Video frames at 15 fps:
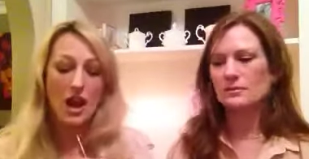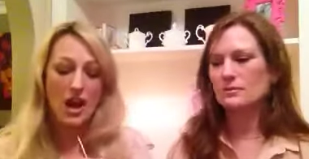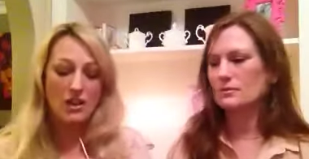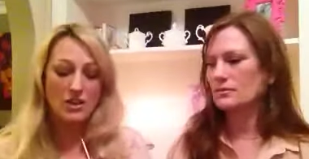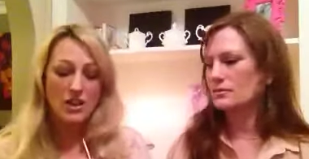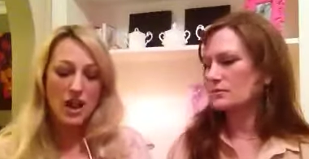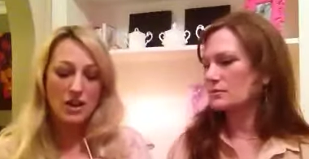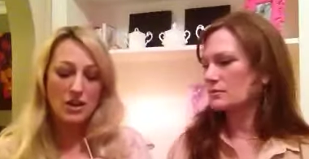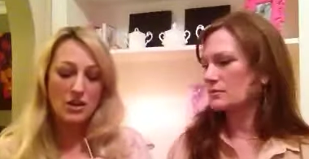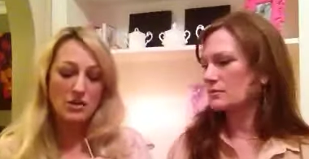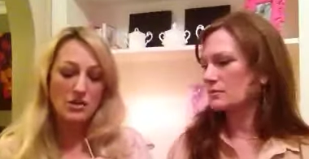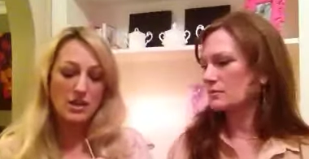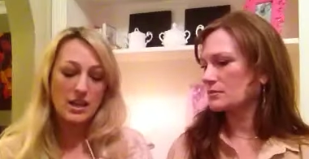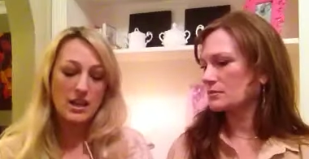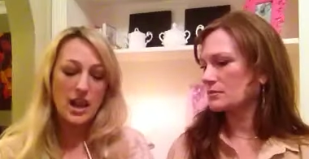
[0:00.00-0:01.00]

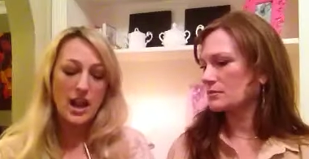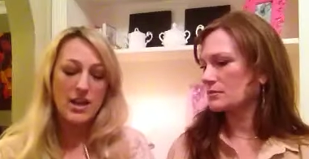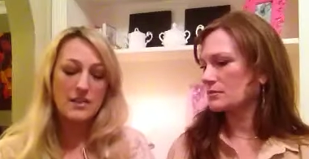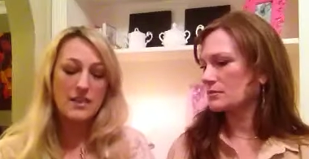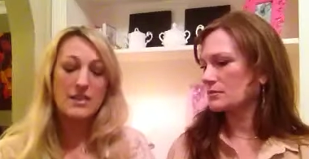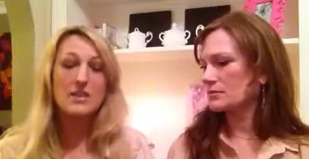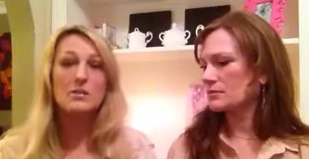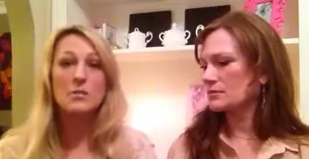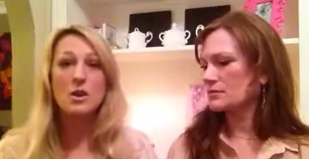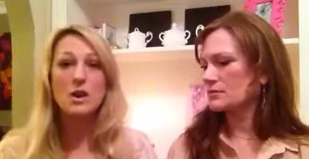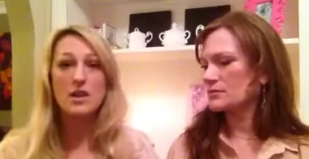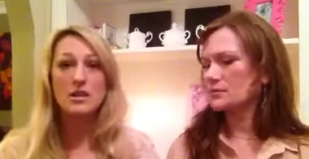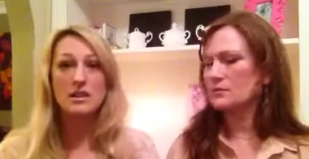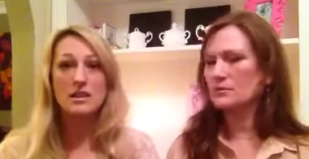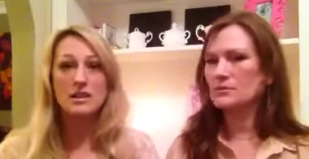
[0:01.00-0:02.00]
Speaker 1: eyeshadows, and I this one
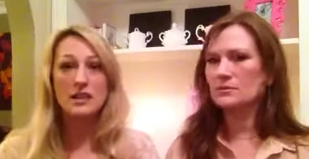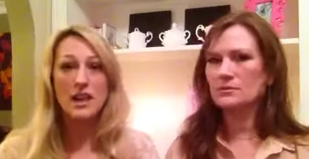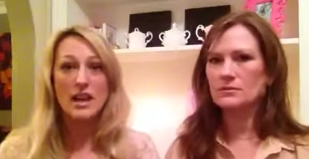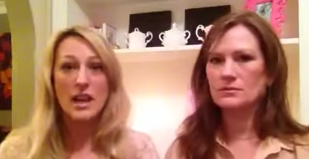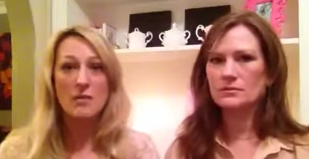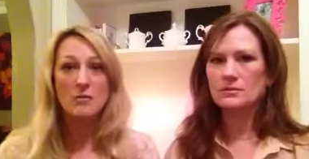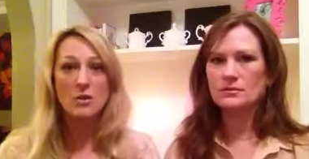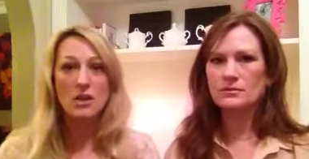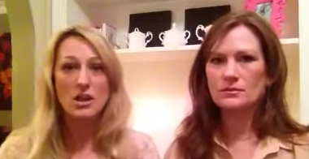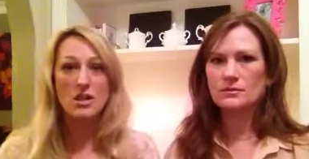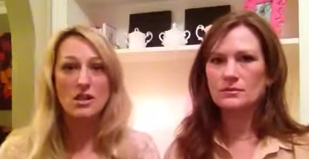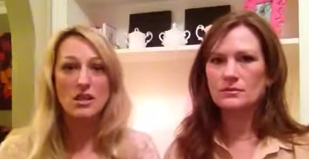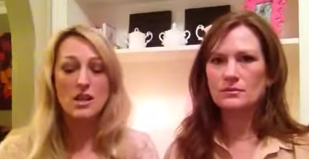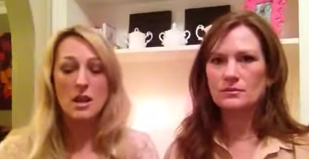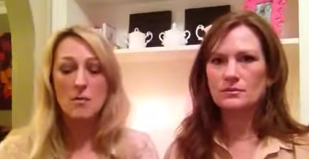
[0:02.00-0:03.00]
tonight I'm wearing
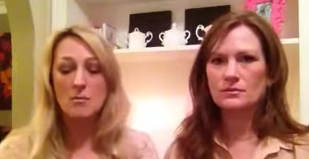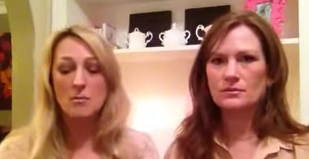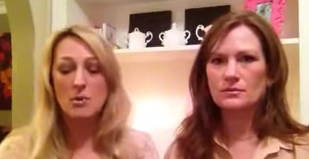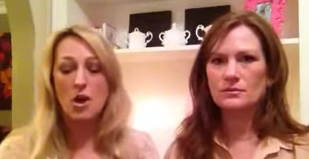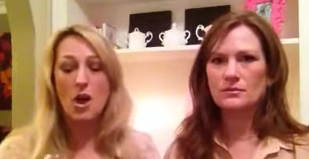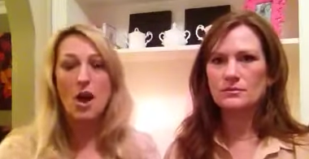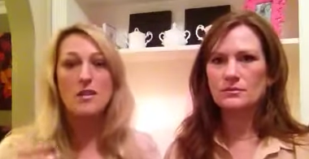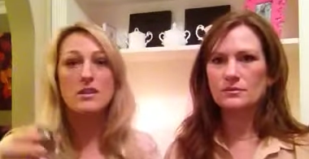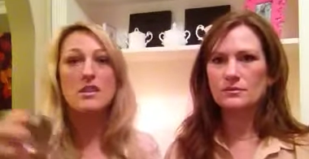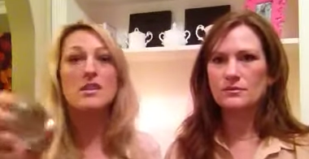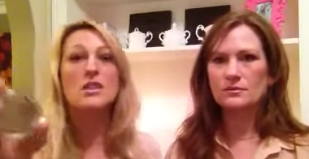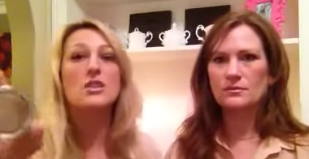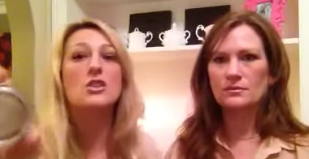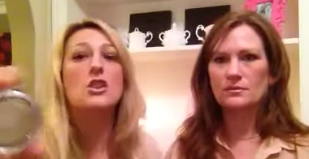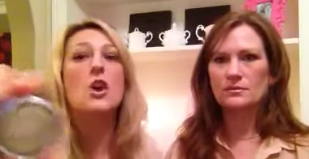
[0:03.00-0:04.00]
the bronzed
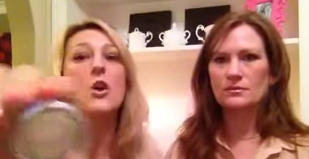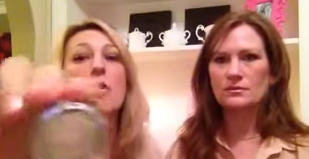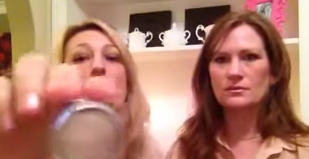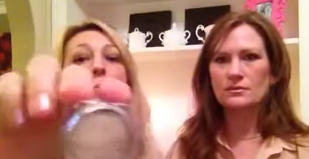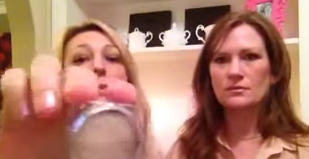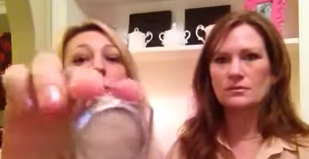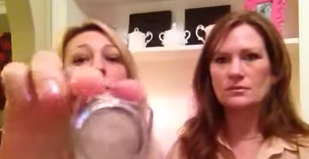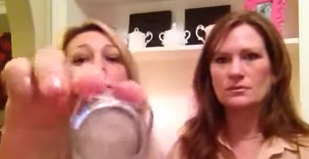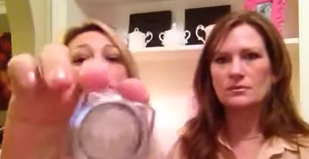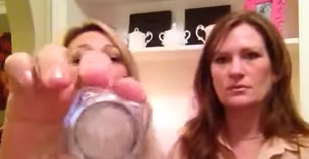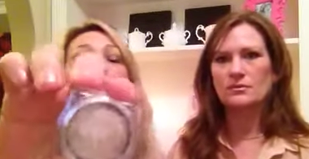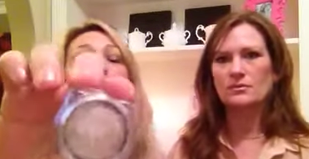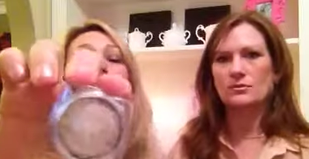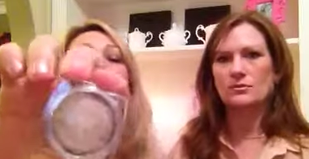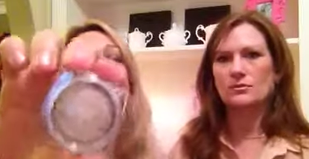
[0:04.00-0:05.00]
taupe,
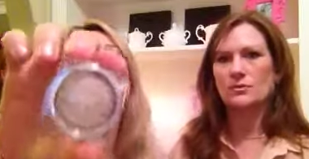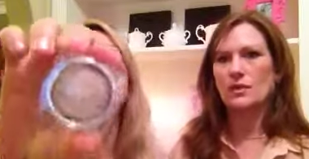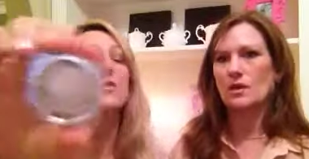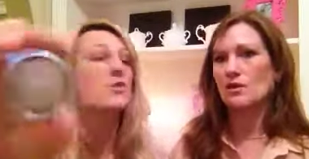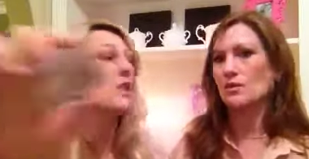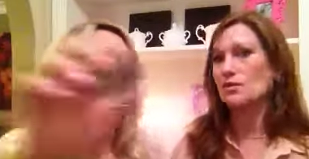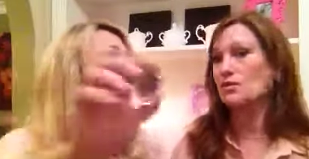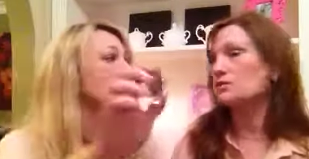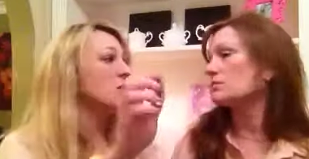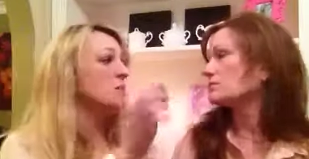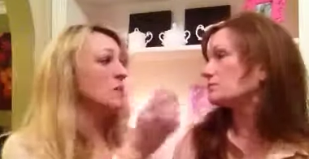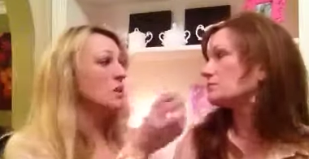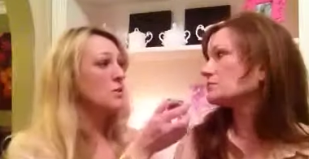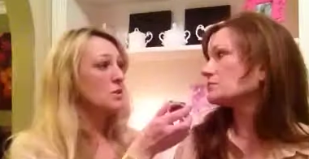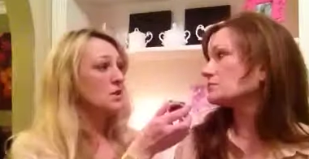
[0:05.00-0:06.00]
mm, which would actually
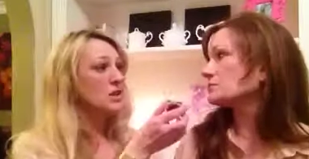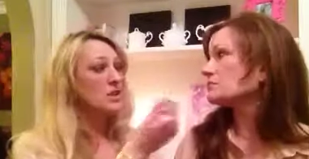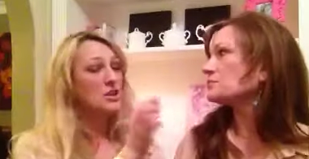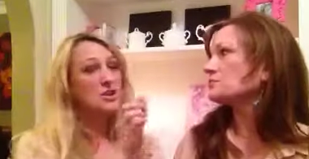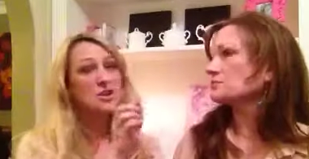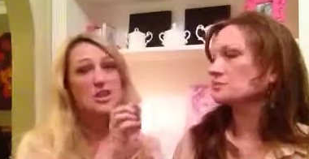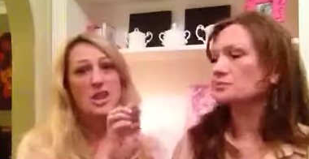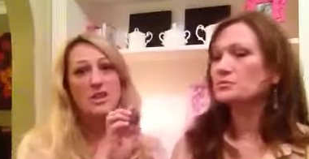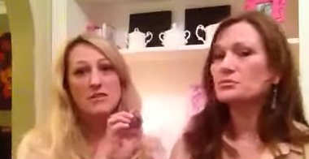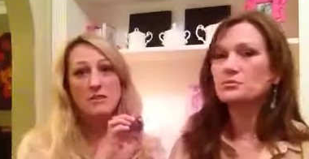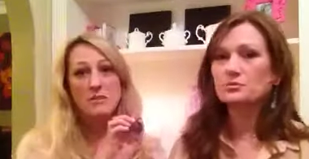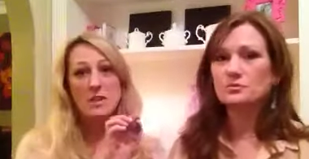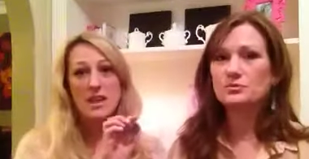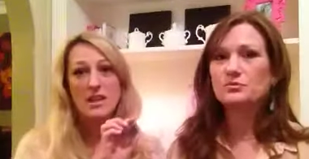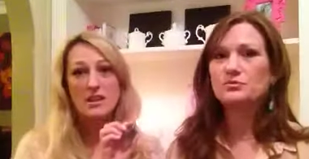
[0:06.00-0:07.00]
be a really good shade for
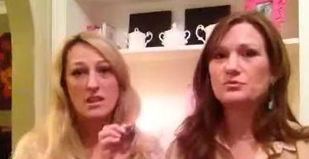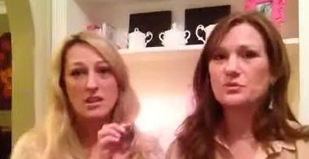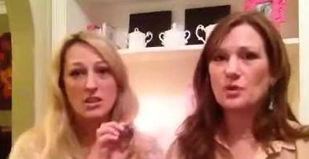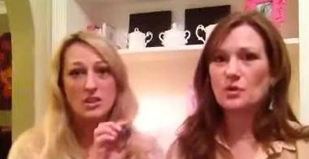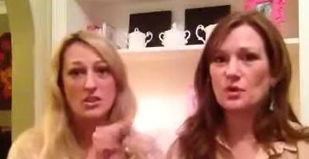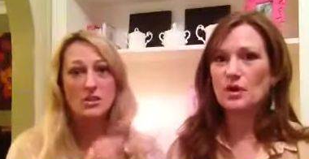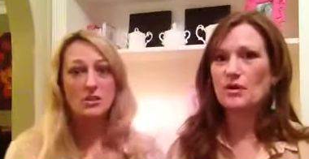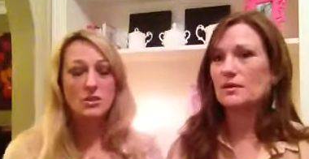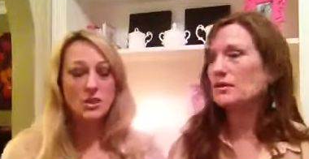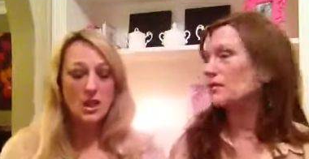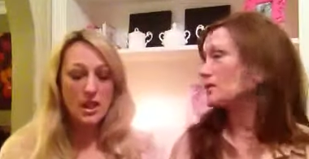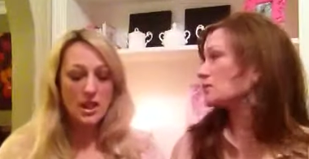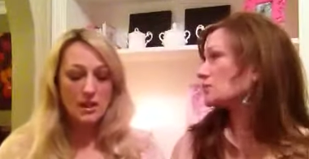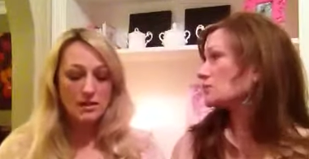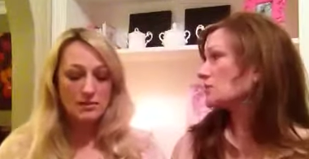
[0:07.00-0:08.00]
Mandi too. Right, it
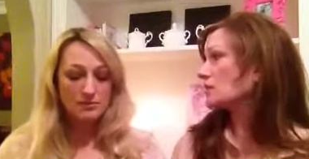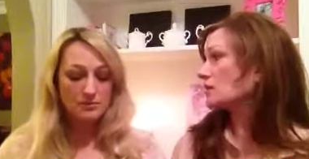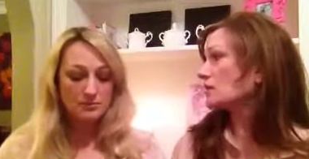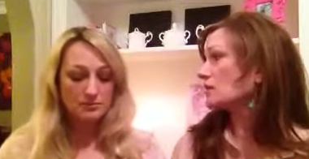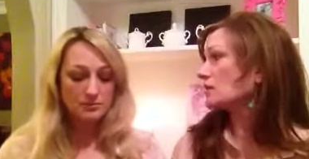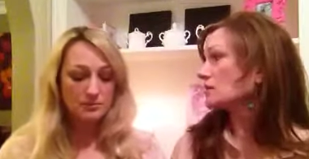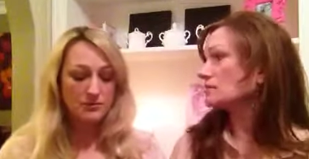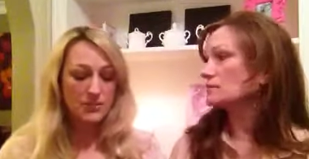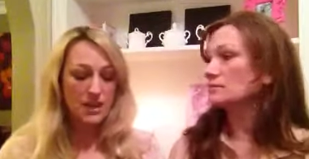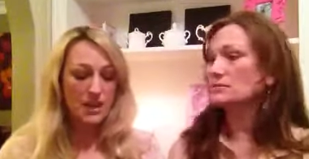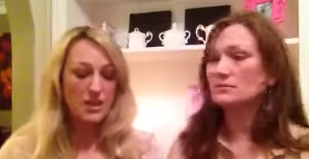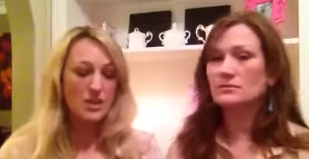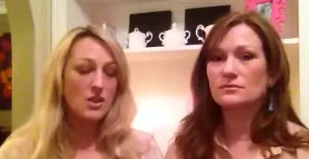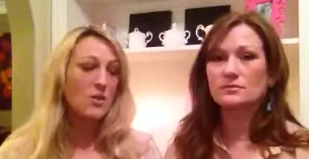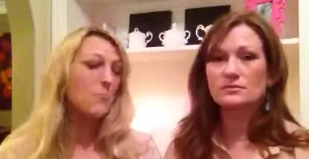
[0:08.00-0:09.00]
looks really good.
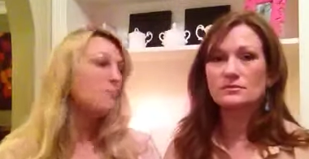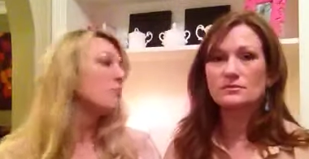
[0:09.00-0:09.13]
Thank you.